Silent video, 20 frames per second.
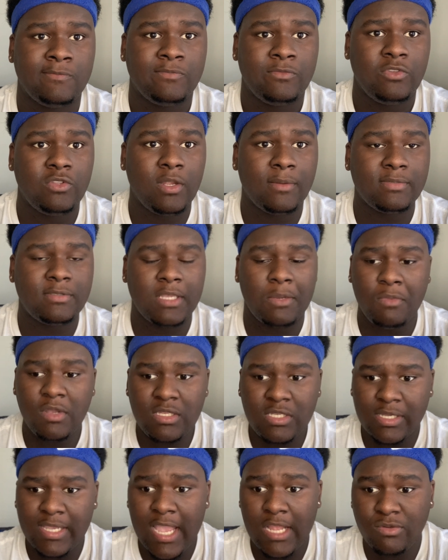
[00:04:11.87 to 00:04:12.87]
You know what I'm saying? We
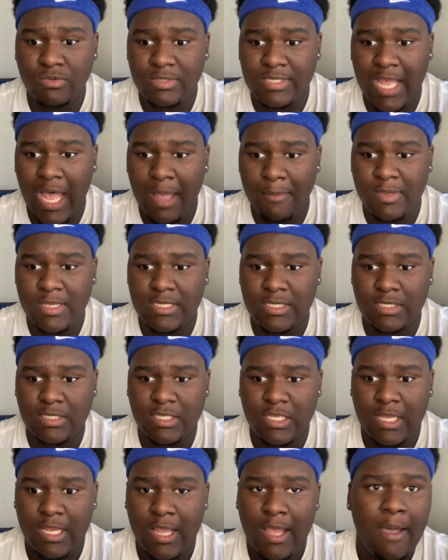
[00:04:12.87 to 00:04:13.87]
took Andrew Thomas,
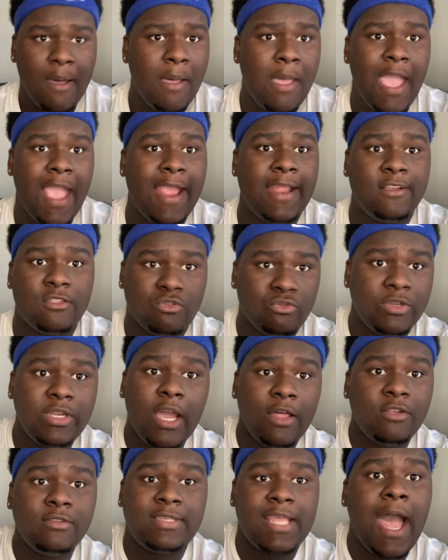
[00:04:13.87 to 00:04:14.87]
and 3
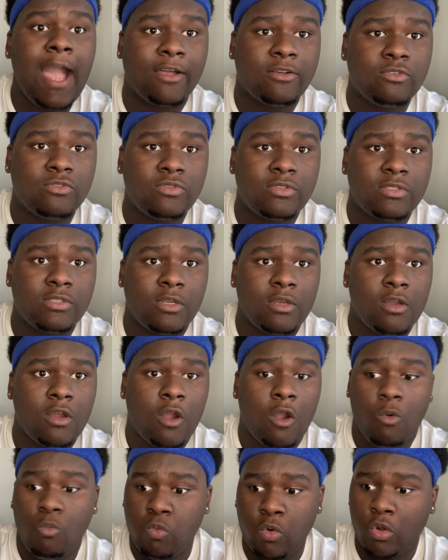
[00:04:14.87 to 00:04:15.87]
other tackles
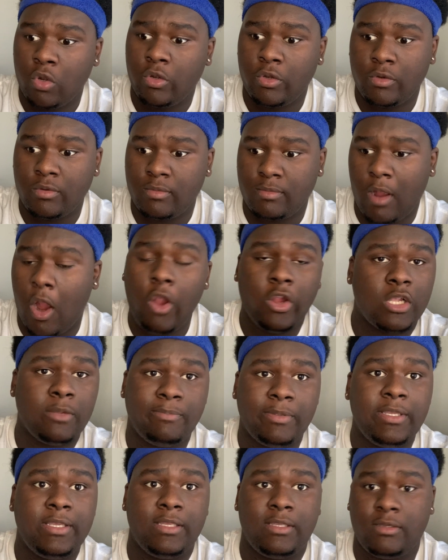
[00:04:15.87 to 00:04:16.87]
could have
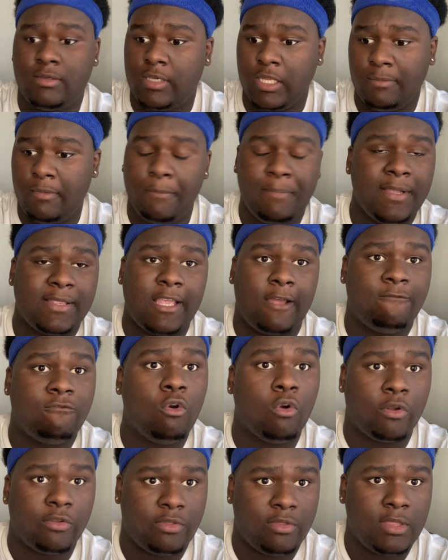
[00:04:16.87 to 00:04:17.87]
been picked at
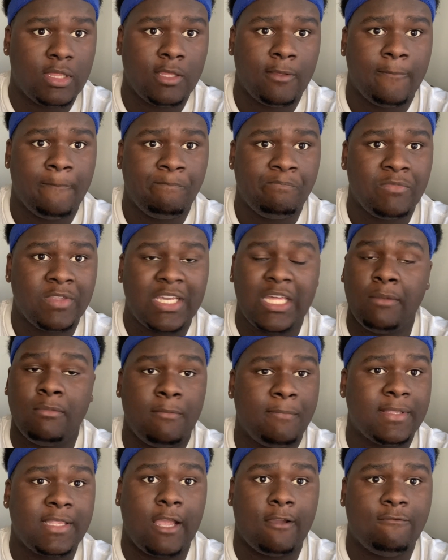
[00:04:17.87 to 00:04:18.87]

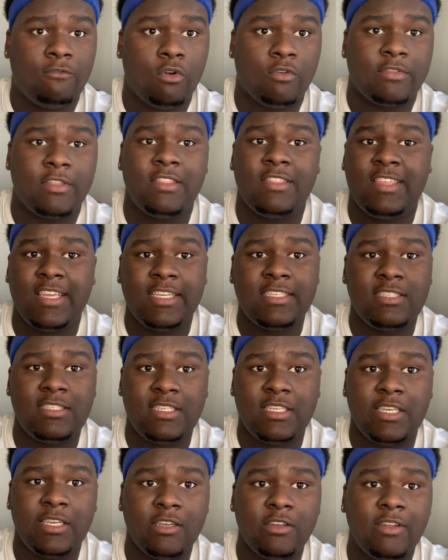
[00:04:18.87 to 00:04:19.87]
4th. This
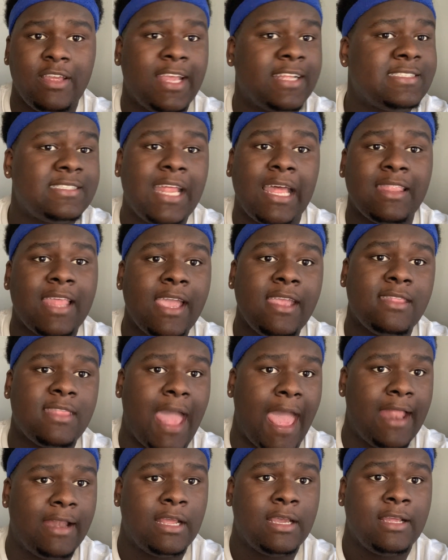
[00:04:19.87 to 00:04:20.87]
year, it's not like
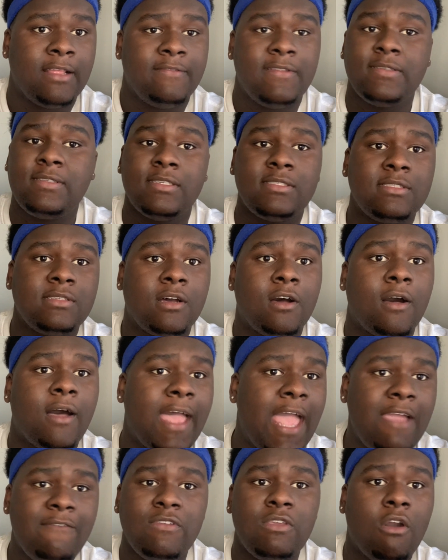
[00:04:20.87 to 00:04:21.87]
that. This isn't a
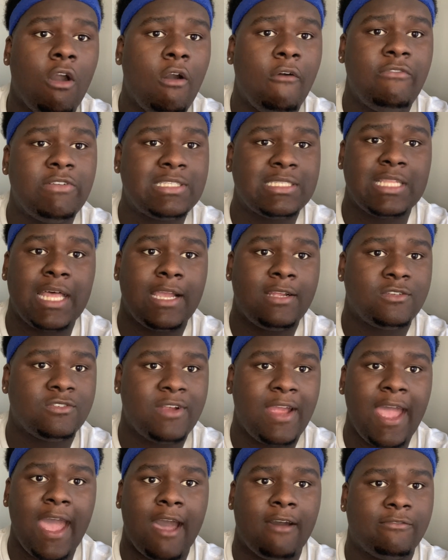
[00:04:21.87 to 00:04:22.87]
heavy offensive line
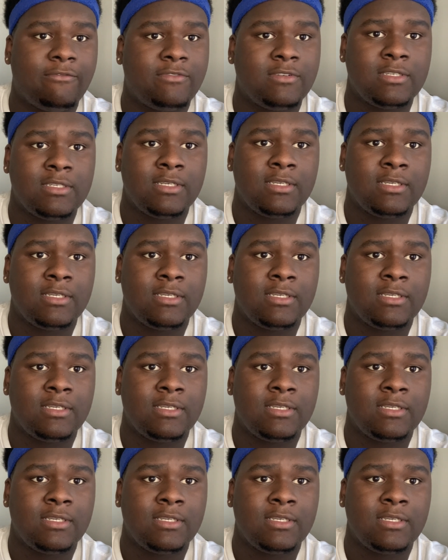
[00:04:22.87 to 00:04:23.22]
draft.